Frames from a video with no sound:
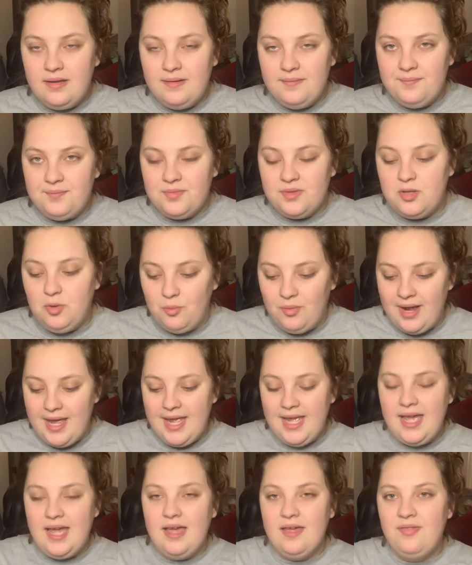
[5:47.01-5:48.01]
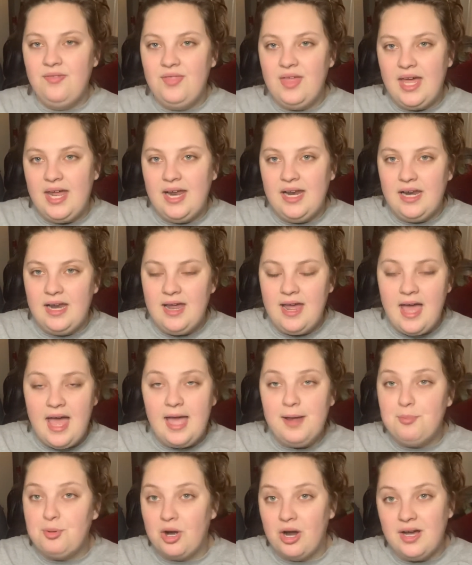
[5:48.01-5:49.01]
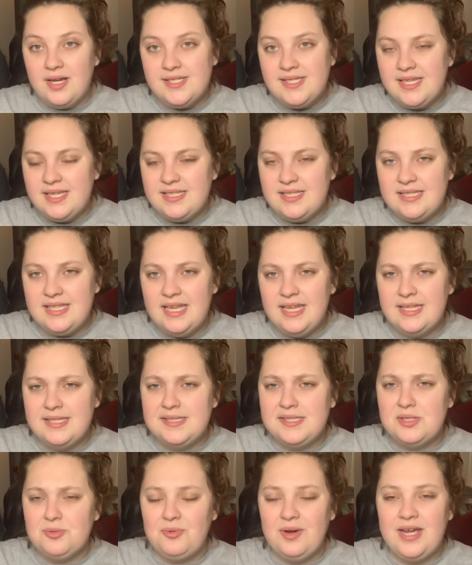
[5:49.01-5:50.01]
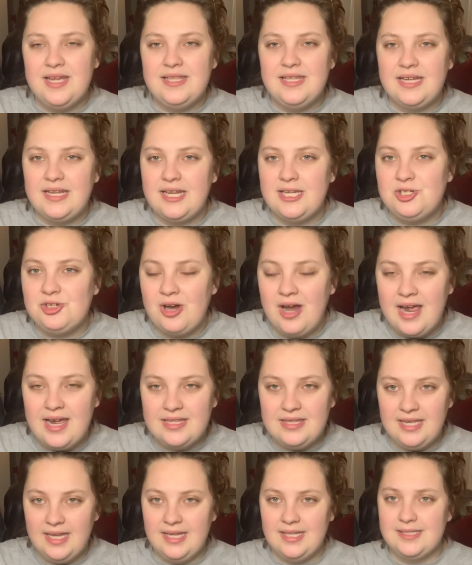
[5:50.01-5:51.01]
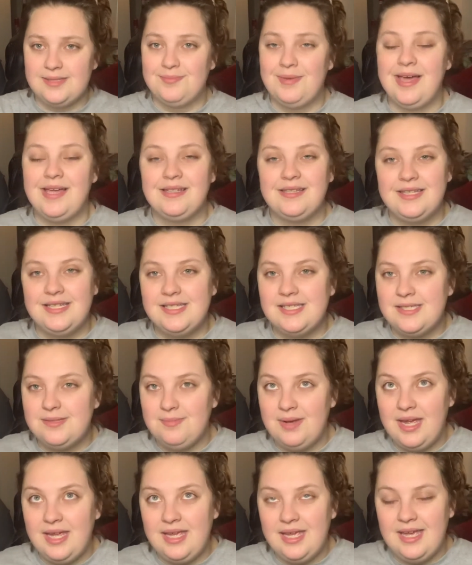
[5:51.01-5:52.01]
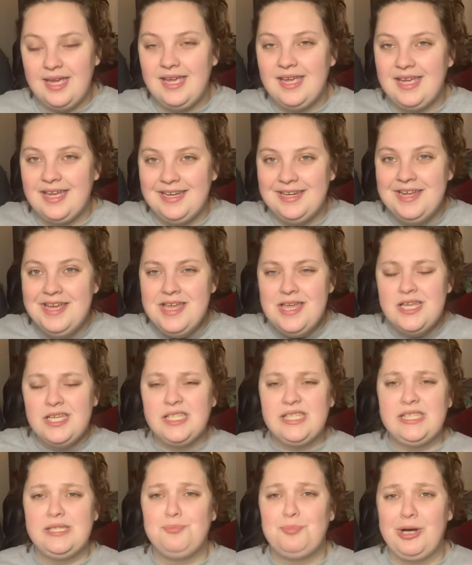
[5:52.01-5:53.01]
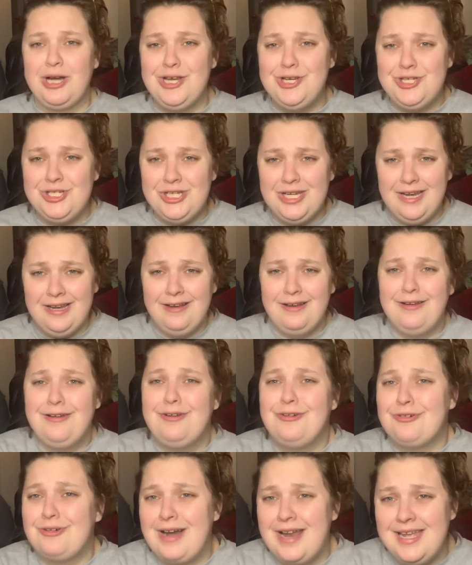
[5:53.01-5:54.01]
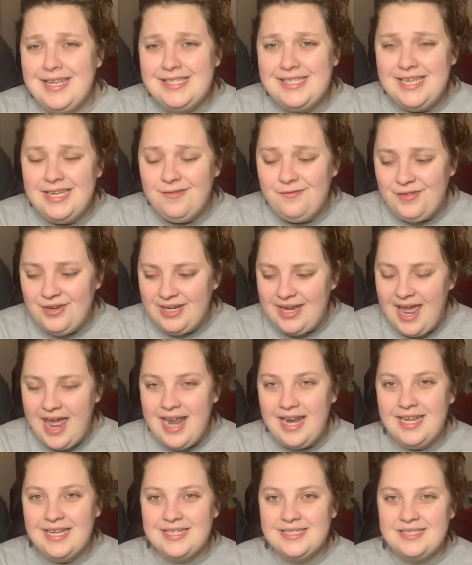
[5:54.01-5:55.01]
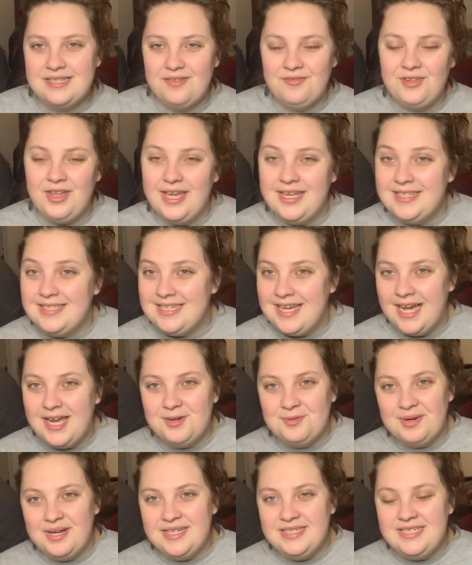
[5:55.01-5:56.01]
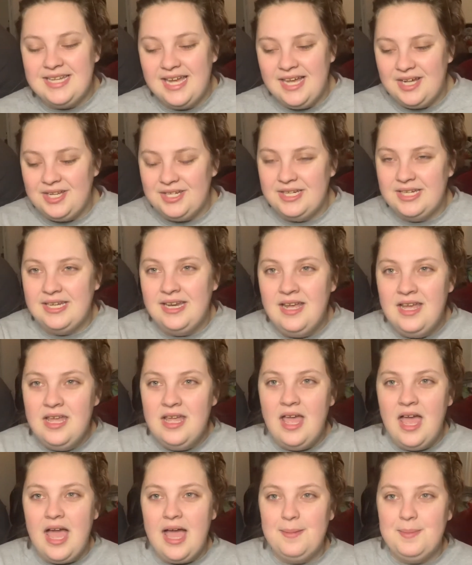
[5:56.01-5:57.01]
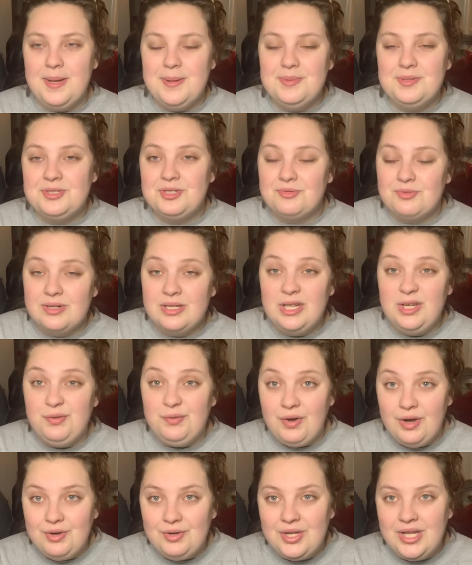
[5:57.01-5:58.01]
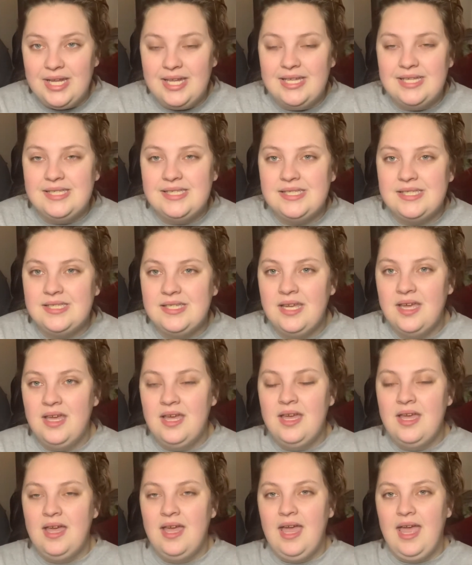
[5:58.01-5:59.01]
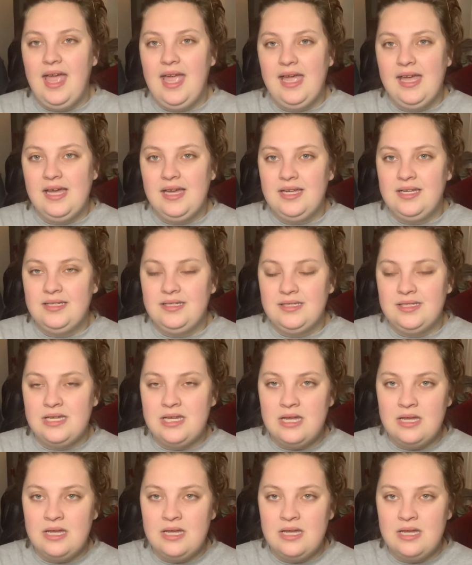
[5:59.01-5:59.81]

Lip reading: the way that I process things, the way that I track things, my list making and spreadsheet crazy fanatics have like died way down, and I'm able to really focus and